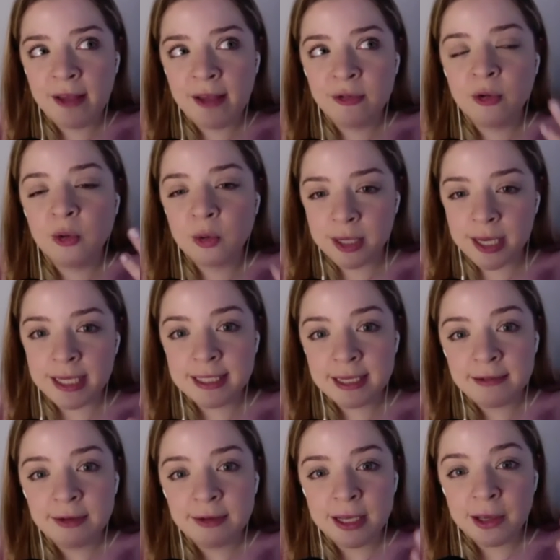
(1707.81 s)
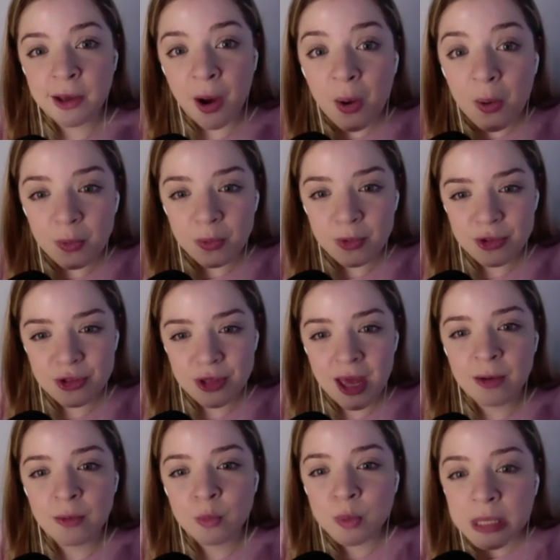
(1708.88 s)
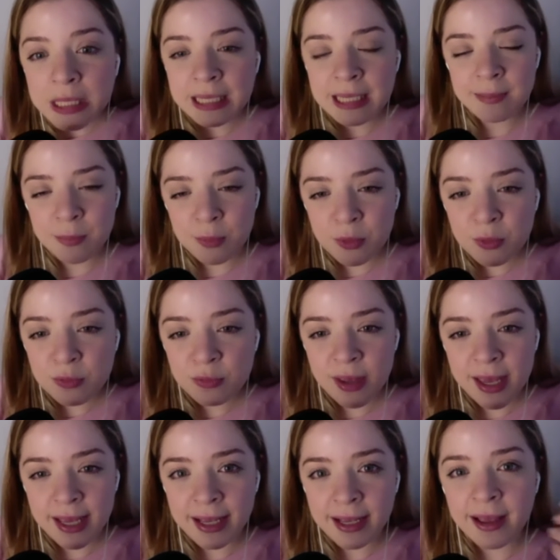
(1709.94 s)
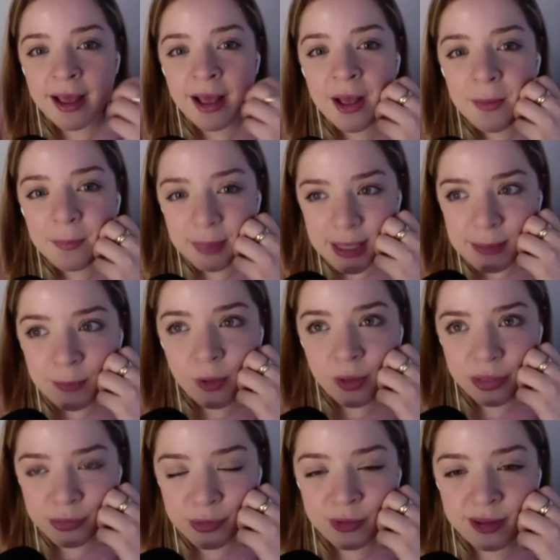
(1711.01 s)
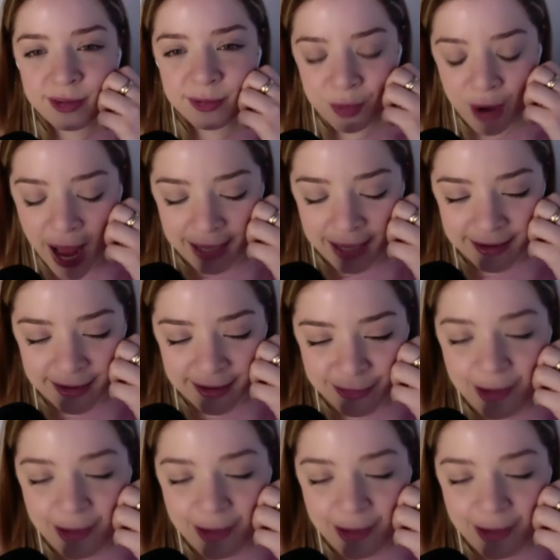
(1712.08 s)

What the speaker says: as a creativity coach and really moving people through this practice.